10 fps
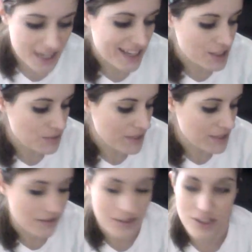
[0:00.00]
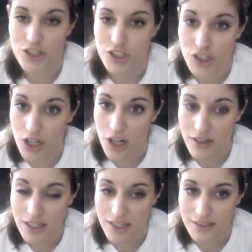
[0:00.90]
It's basically just gel
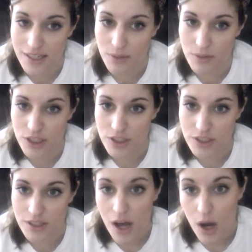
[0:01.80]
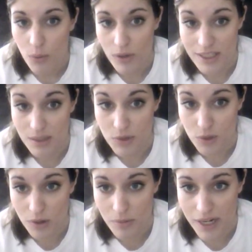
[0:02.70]
on the inside, which is what's
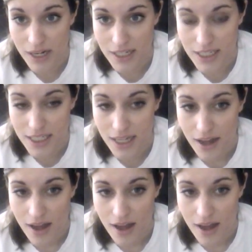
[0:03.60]
absorbent.